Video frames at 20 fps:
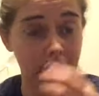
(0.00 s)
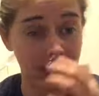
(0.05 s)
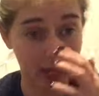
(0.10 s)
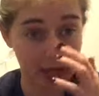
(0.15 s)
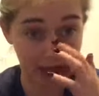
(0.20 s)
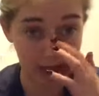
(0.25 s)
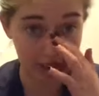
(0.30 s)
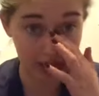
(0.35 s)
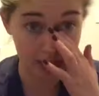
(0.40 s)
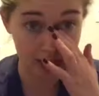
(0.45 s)

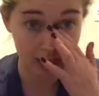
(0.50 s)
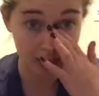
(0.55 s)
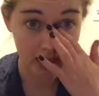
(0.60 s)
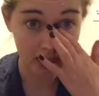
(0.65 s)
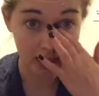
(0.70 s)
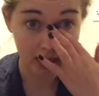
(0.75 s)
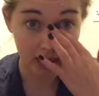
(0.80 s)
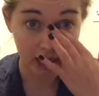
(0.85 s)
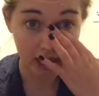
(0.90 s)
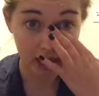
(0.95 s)
And
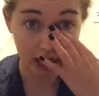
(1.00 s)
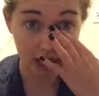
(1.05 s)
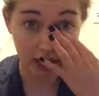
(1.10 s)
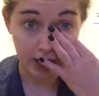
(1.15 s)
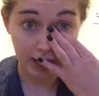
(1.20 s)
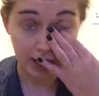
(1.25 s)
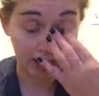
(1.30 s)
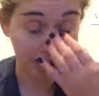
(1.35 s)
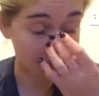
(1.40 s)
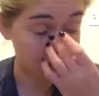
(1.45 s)

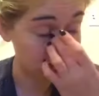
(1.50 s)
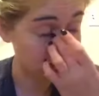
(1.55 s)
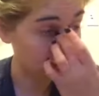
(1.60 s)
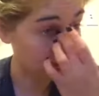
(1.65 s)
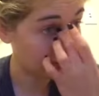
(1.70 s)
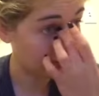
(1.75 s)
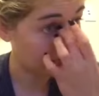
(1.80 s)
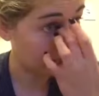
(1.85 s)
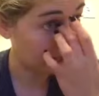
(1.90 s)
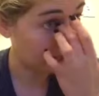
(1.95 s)
I can't
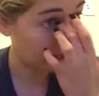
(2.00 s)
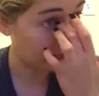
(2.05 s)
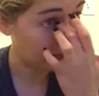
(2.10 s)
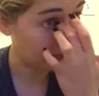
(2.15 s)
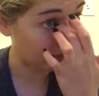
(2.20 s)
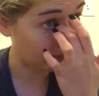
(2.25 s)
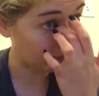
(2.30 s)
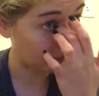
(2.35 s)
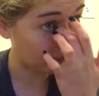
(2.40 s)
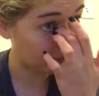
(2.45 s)
do that. I
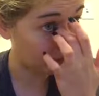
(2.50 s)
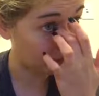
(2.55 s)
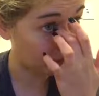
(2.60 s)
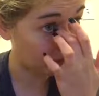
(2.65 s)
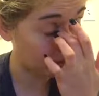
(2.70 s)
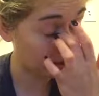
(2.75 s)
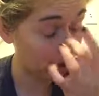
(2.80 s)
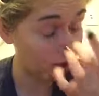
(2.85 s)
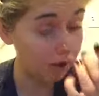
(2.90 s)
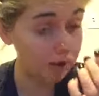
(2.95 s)
have a lot
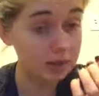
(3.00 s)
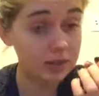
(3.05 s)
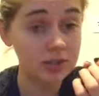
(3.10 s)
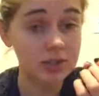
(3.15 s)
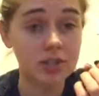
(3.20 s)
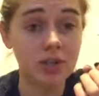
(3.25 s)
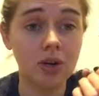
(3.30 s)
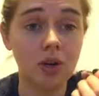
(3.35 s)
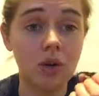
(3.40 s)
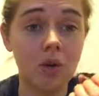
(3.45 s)
going on.
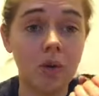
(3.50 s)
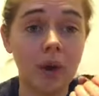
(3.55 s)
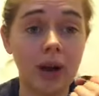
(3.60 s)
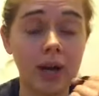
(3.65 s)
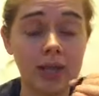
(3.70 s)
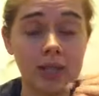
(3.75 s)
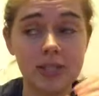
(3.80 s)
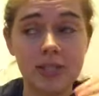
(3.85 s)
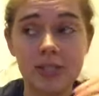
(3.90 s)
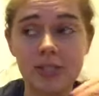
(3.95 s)
And so
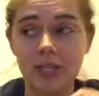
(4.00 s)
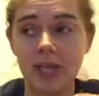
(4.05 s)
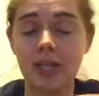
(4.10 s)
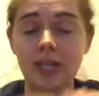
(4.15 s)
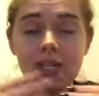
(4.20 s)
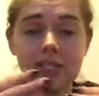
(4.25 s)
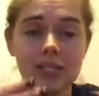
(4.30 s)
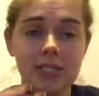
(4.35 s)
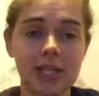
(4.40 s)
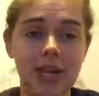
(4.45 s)
I just
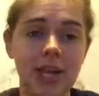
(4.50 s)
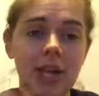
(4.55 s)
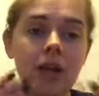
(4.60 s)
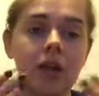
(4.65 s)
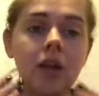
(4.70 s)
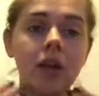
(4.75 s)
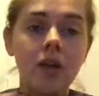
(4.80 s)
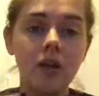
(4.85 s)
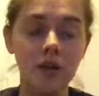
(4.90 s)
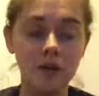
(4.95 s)
decided to
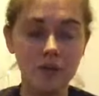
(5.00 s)
take